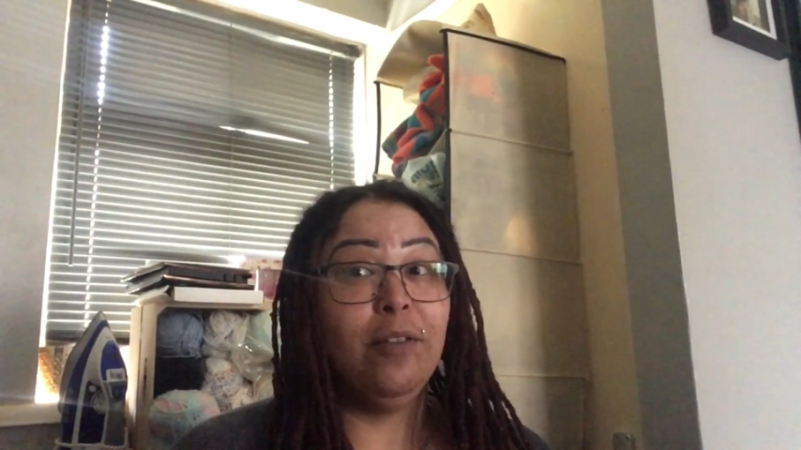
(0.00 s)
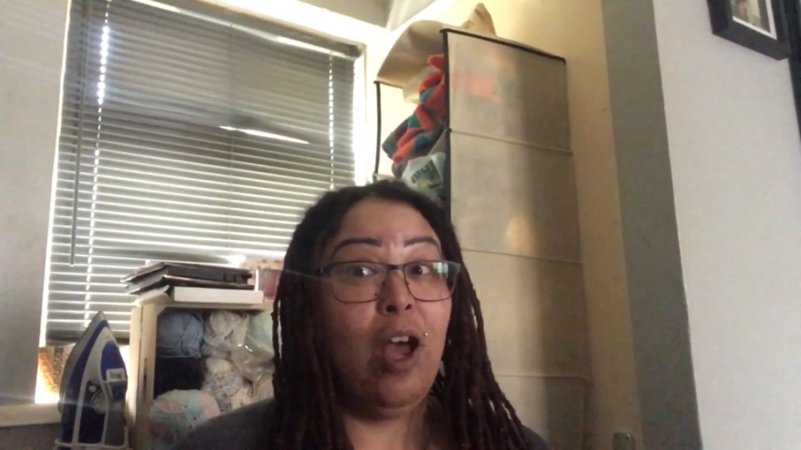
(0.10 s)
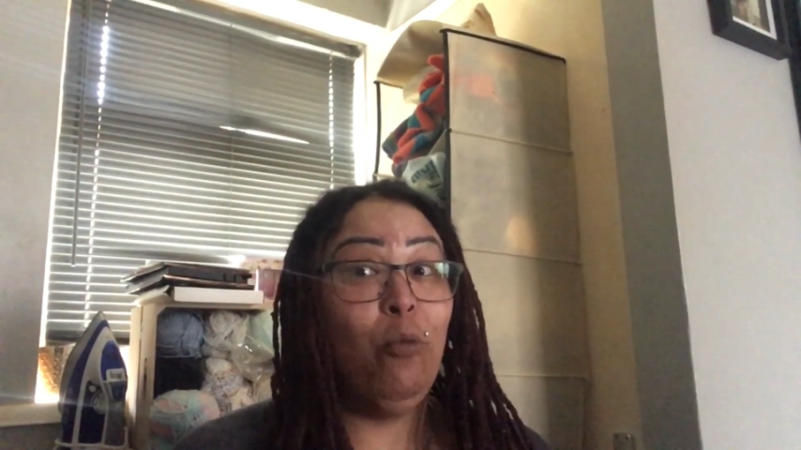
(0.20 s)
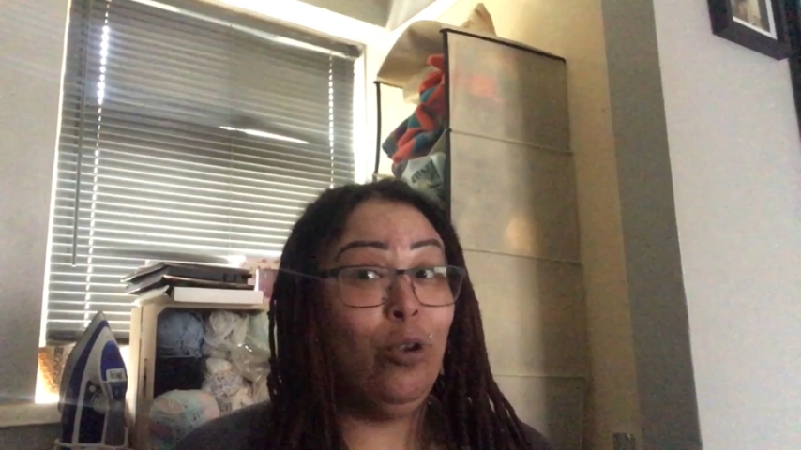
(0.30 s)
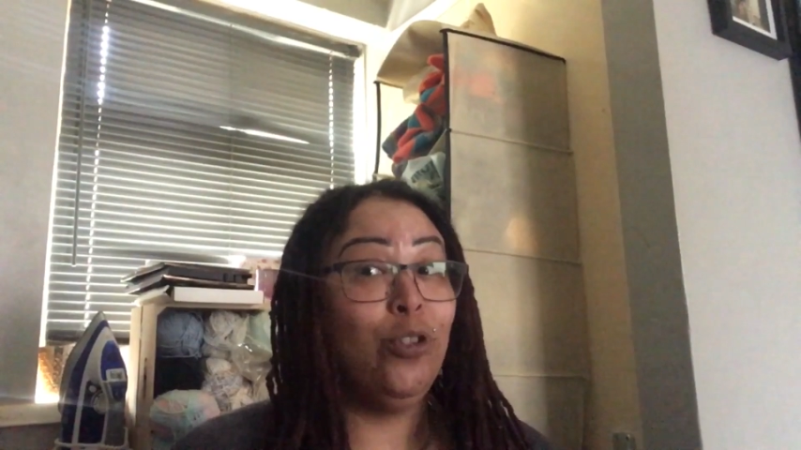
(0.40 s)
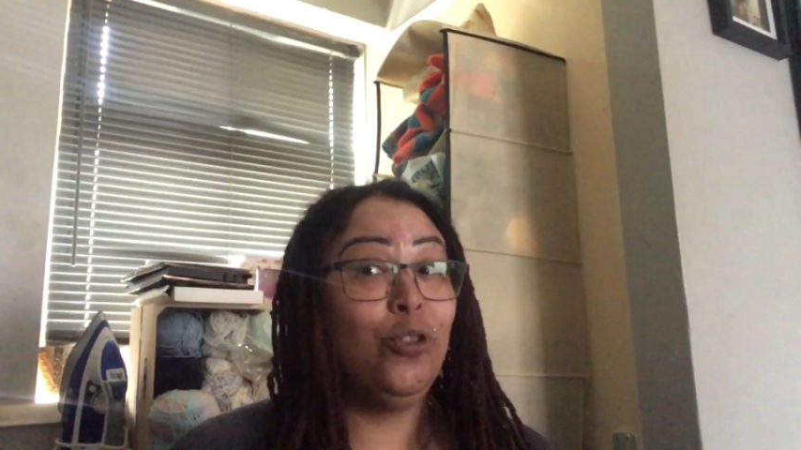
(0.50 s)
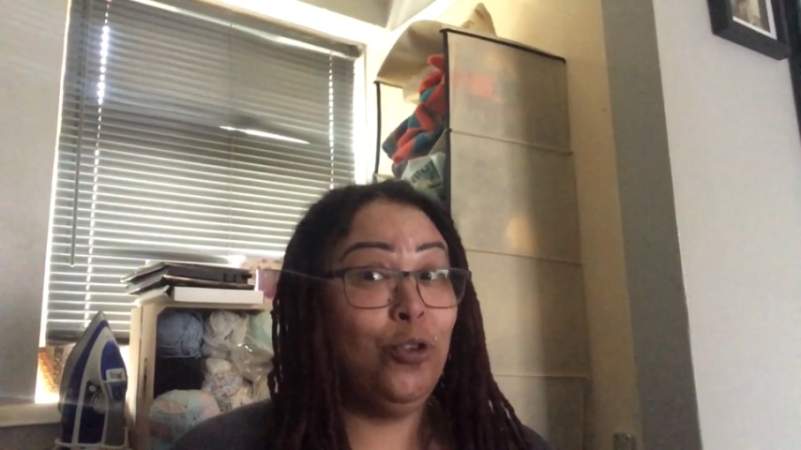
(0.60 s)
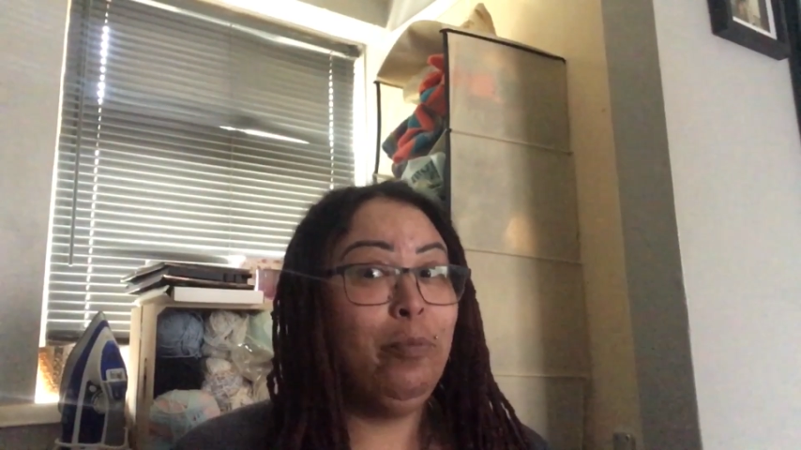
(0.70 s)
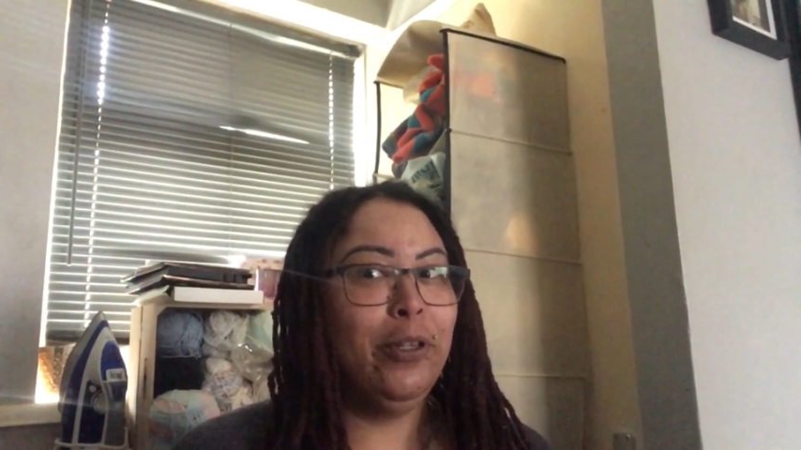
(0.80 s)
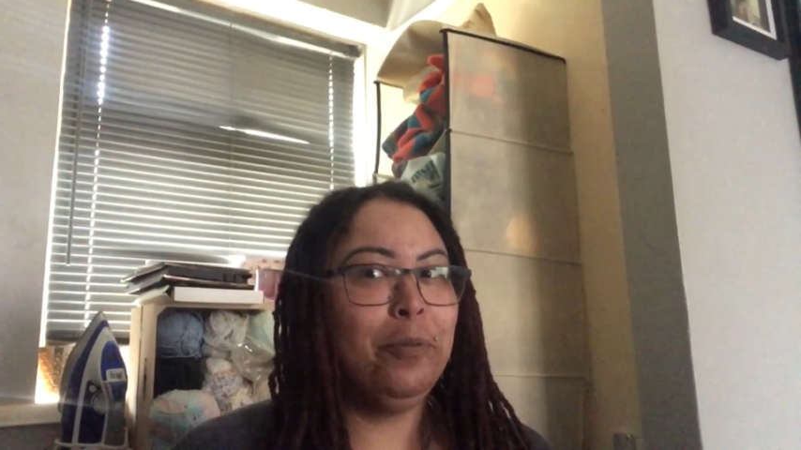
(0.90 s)
I was 2
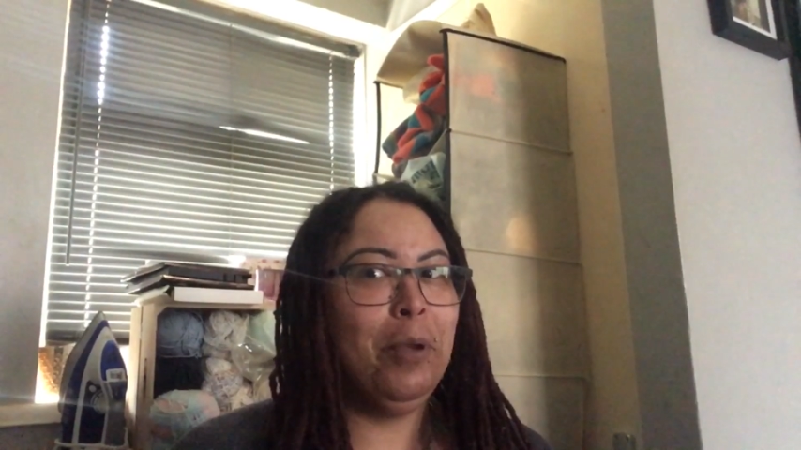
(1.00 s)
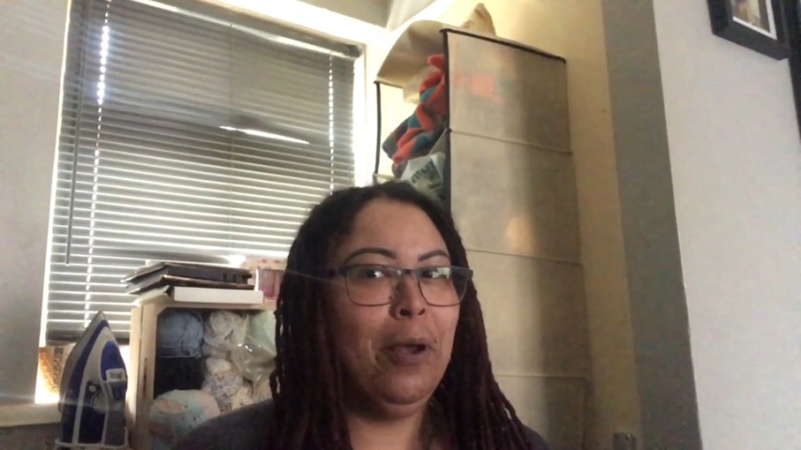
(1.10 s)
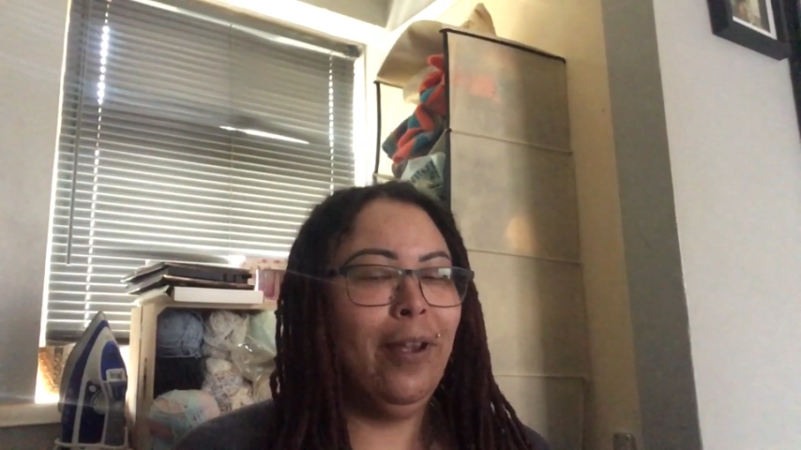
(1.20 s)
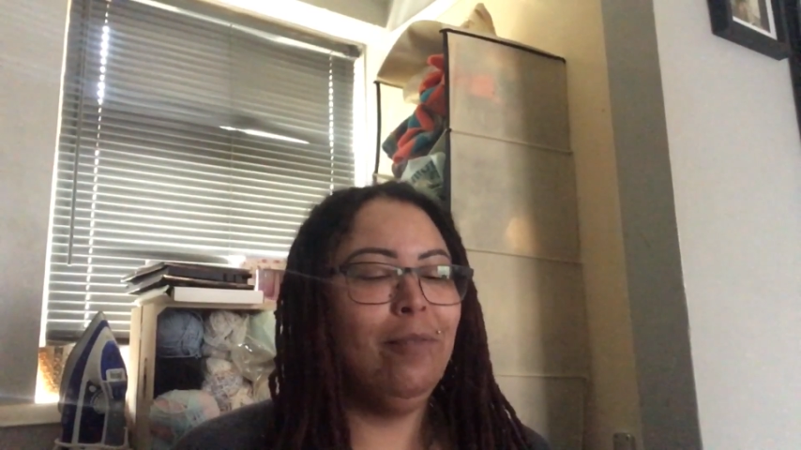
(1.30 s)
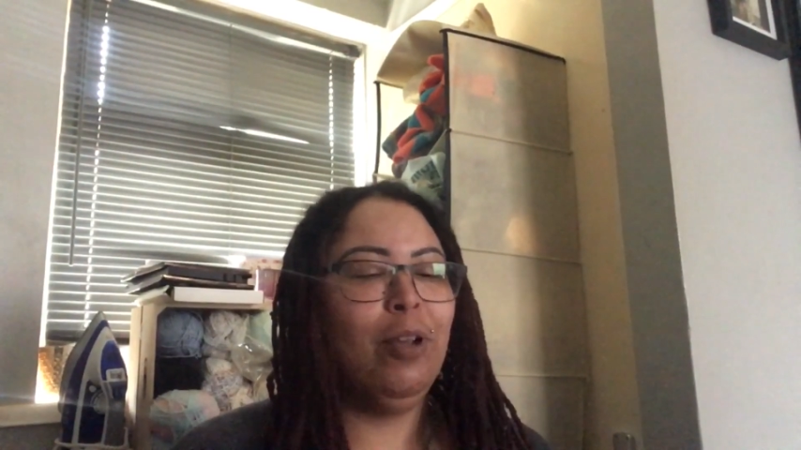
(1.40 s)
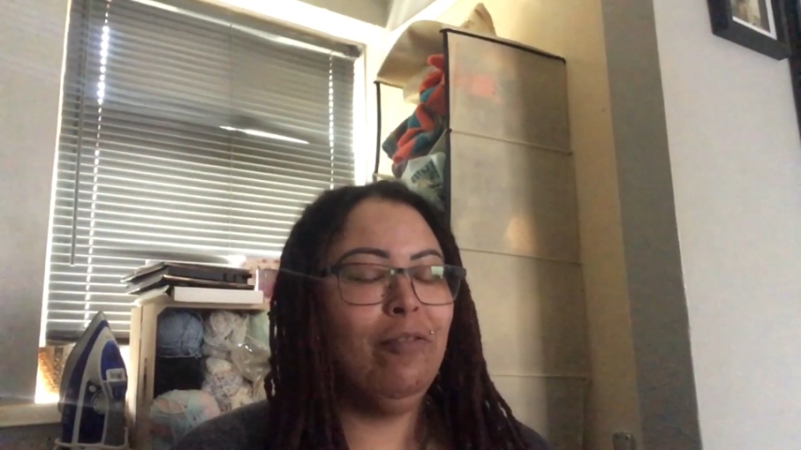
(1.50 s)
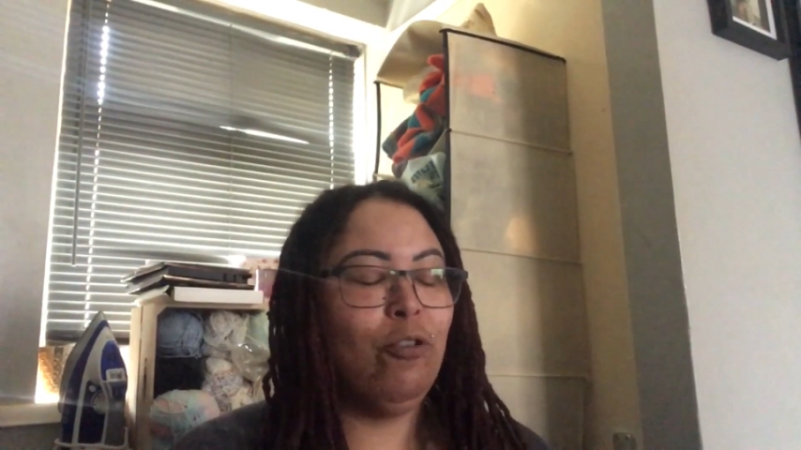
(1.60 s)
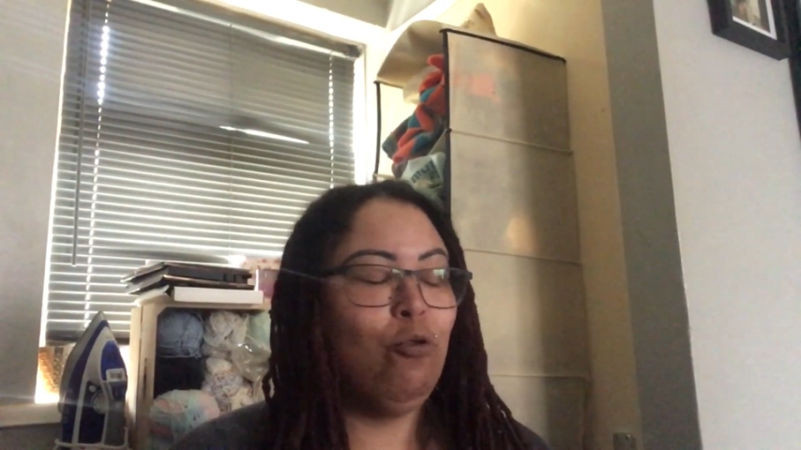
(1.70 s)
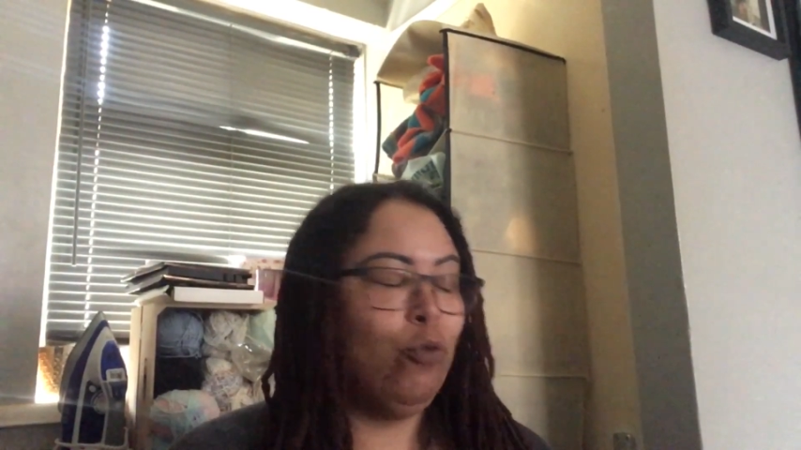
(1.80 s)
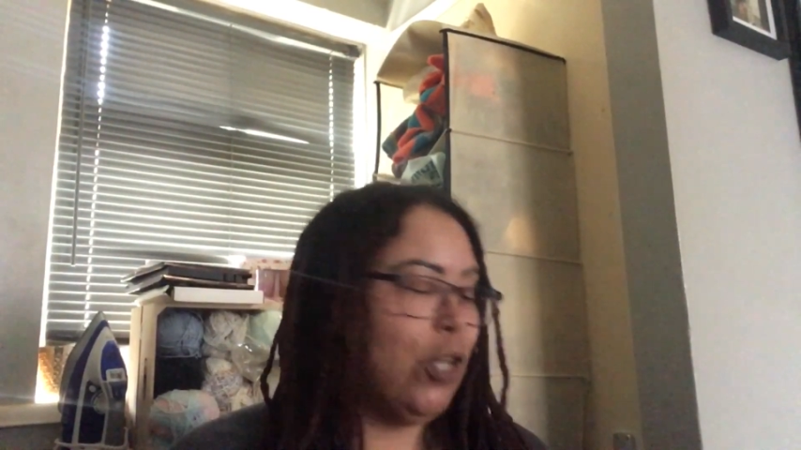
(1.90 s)
months behind, but I've
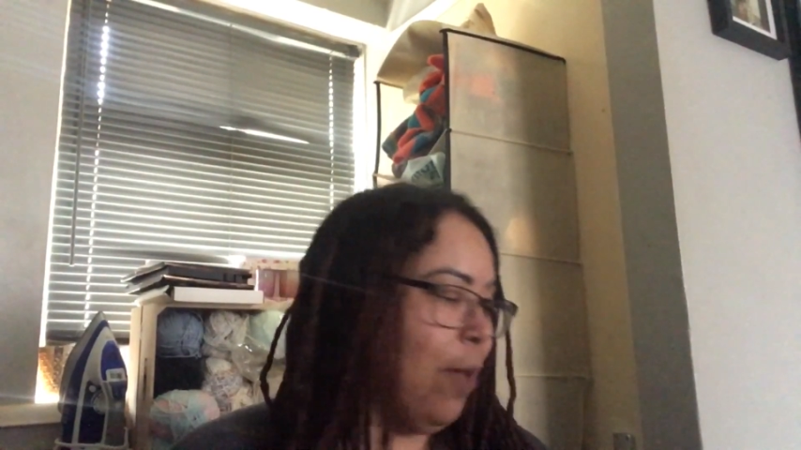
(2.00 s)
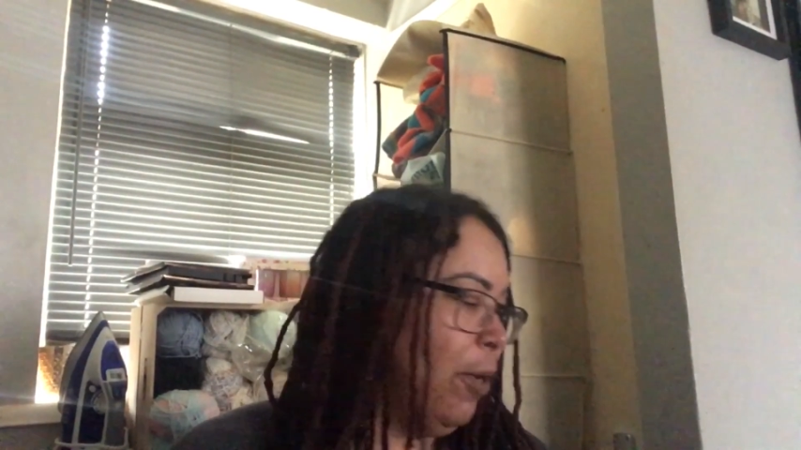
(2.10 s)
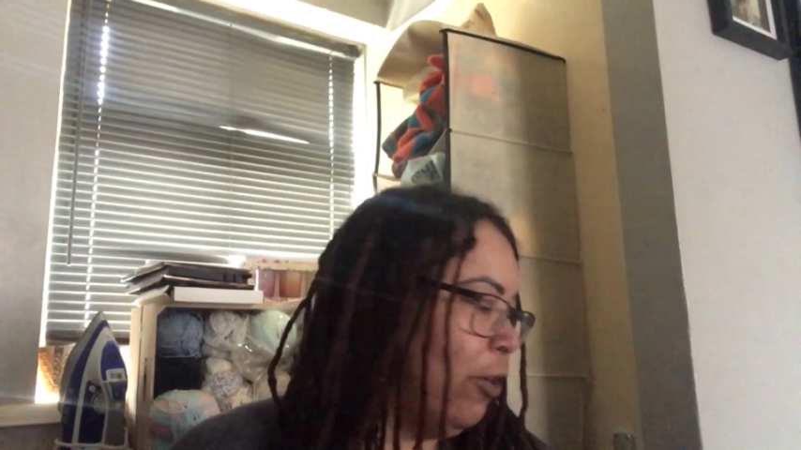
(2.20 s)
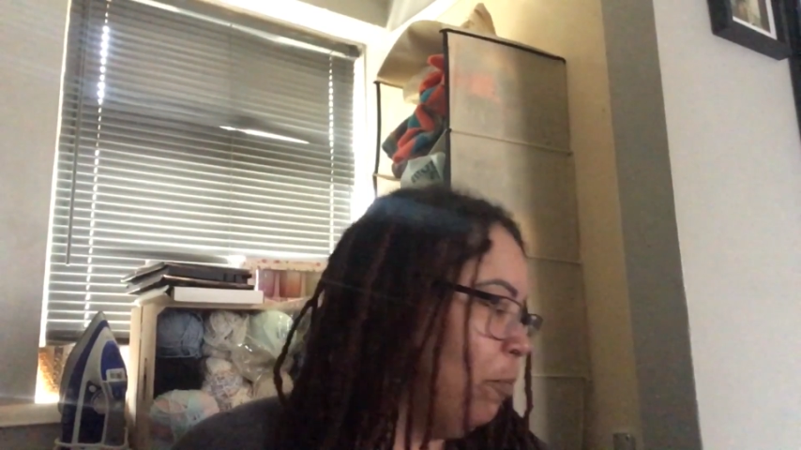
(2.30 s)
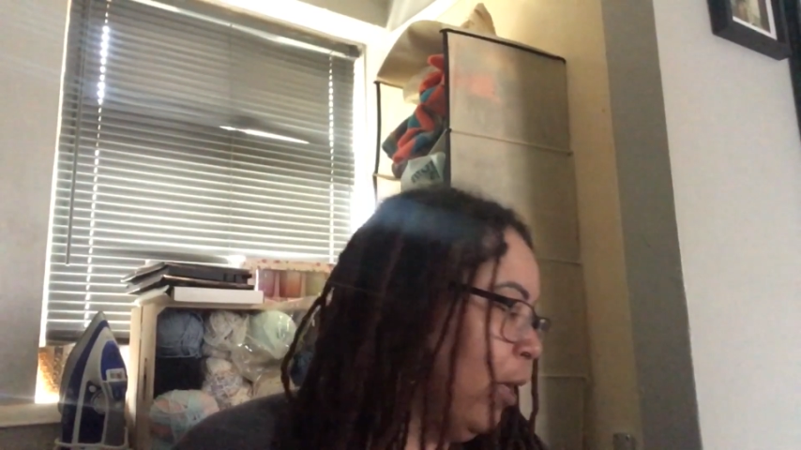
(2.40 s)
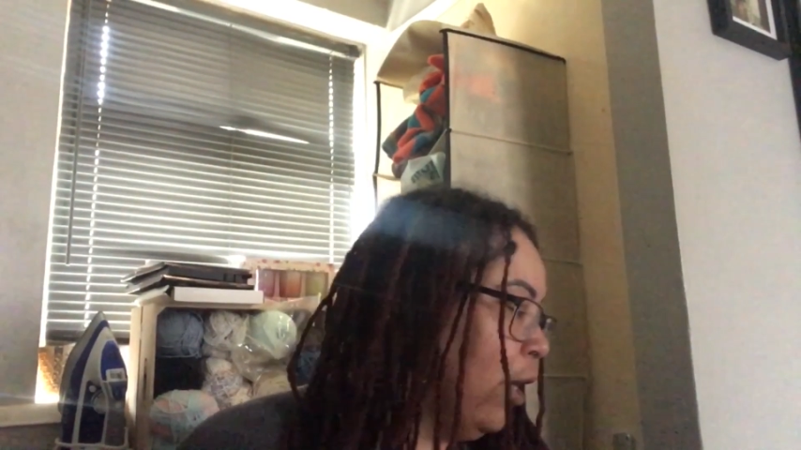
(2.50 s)
caught up a little bit.